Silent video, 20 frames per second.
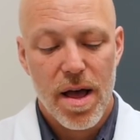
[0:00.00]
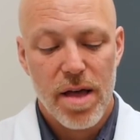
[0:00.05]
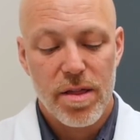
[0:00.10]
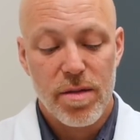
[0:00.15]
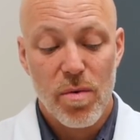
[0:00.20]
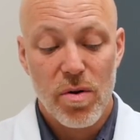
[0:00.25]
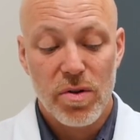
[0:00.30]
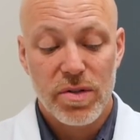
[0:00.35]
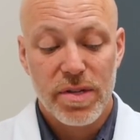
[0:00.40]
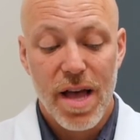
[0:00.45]
The
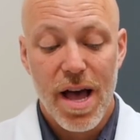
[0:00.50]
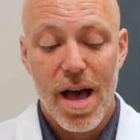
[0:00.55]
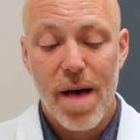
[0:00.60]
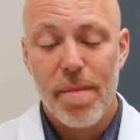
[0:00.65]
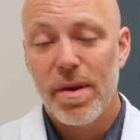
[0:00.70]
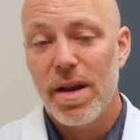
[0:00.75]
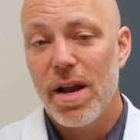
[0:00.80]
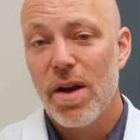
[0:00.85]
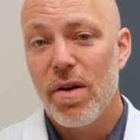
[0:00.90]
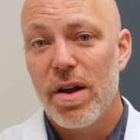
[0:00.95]
most
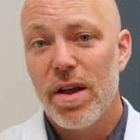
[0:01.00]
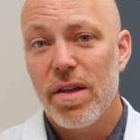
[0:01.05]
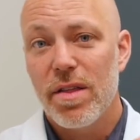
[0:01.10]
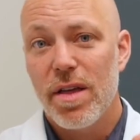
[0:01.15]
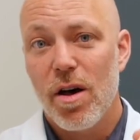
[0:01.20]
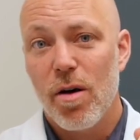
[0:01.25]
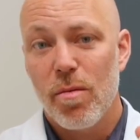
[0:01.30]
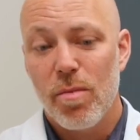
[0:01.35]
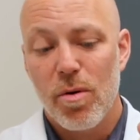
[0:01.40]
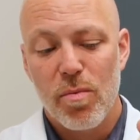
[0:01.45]
common area the
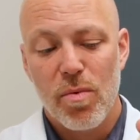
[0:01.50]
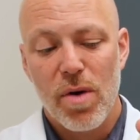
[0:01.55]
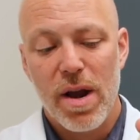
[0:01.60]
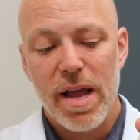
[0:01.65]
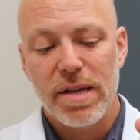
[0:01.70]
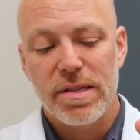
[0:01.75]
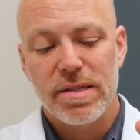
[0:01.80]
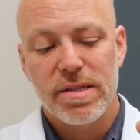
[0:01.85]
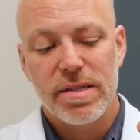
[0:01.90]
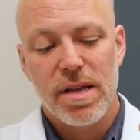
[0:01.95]
elbow
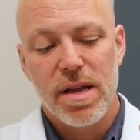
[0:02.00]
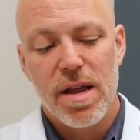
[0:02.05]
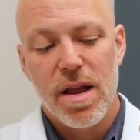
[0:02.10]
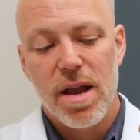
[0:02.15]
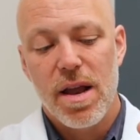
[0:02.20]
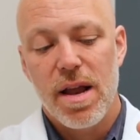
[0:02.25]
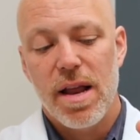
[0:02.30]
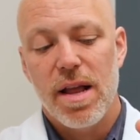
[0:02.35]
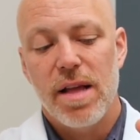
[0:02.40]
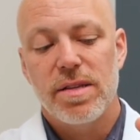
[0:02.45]
breaks
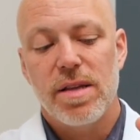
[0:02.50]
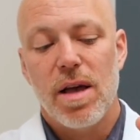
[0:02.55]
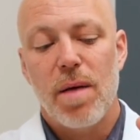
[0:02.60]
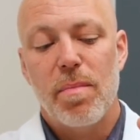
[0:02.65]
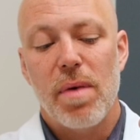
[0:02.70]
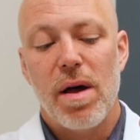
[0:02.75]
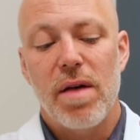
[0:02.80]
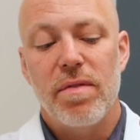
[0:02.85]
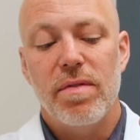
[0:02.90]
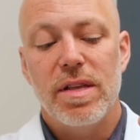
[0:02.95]
is
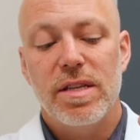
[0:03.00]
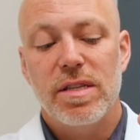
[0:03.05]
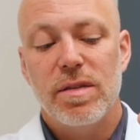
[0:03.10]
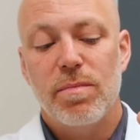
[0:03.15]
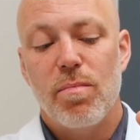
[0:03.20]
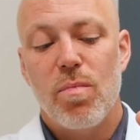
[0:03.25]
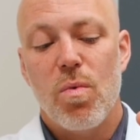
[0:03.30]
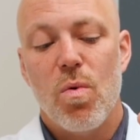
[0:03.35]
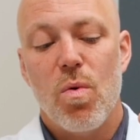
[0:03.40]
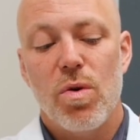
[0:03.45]
up on this
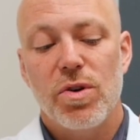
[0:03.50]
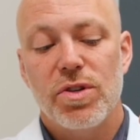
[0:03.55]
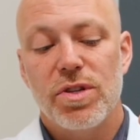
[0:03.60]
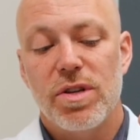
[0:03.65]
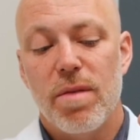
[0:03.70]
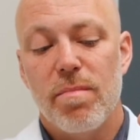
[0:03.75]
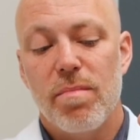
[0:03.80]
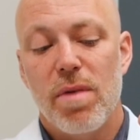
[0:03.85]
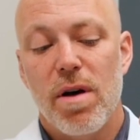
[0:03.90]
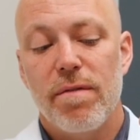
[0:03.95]

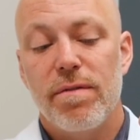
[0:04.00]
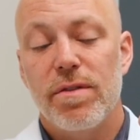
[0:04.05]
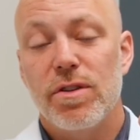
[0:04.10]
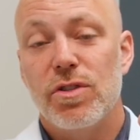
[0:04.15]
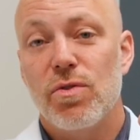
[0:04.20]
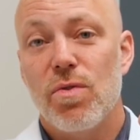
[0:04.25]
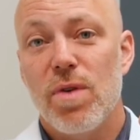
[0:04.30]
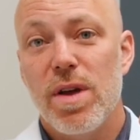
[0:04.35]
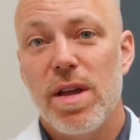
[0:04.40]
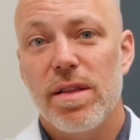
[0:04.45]
portion above the
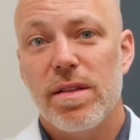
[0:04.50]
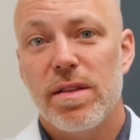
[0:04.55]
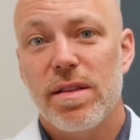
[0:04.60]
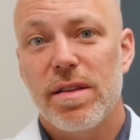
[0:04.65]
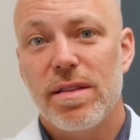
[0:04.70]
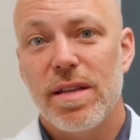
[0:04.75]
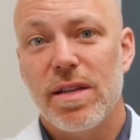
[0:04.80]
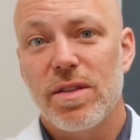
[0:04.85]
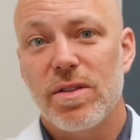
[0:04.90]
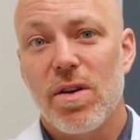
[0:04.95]
joint.
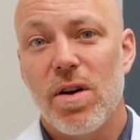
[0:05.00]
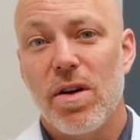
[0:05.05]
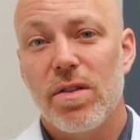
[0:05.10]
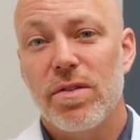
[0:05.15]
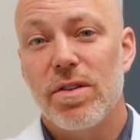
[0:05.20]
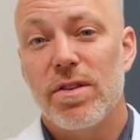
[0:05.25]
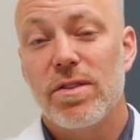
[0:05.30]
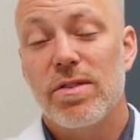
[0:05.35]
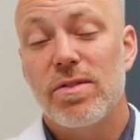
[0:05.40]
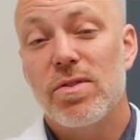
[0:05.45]
That's called
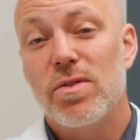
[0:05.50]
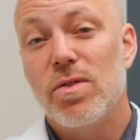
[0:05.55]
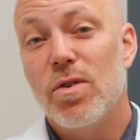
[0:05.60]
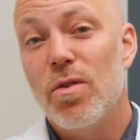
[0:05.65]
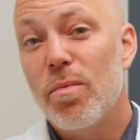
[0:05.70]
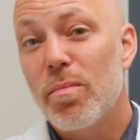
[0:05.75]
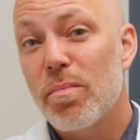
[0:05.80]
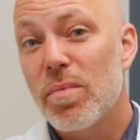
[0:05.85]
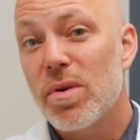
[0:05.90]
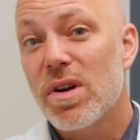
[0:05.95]
the
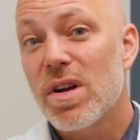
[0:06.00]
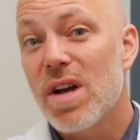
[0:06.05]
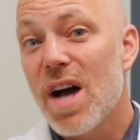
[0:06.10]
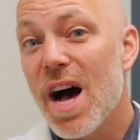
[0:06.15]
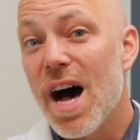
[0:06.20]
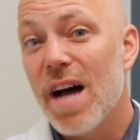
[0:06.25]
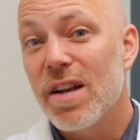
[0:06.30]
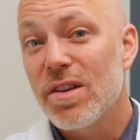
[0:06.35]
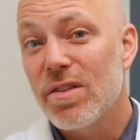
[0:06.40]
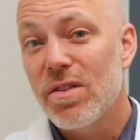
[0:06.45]

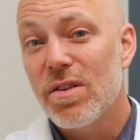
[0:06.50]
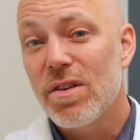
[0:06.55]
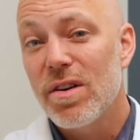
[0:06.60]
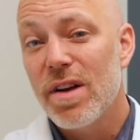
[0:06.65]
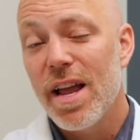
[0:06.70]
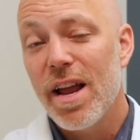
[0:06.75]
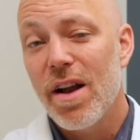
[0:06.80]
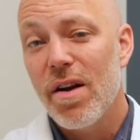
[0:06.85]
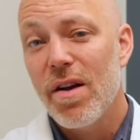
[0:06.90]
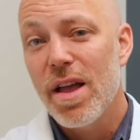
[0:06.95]

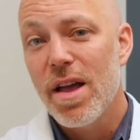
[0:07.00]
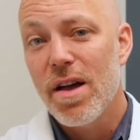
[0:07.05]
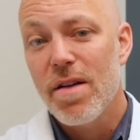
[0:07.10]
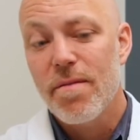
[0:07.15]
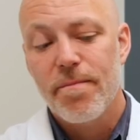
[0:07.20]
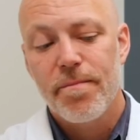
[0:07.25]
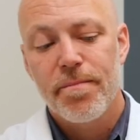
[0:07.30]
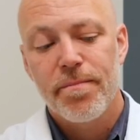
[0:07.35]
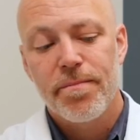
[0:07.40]
supracondylar area.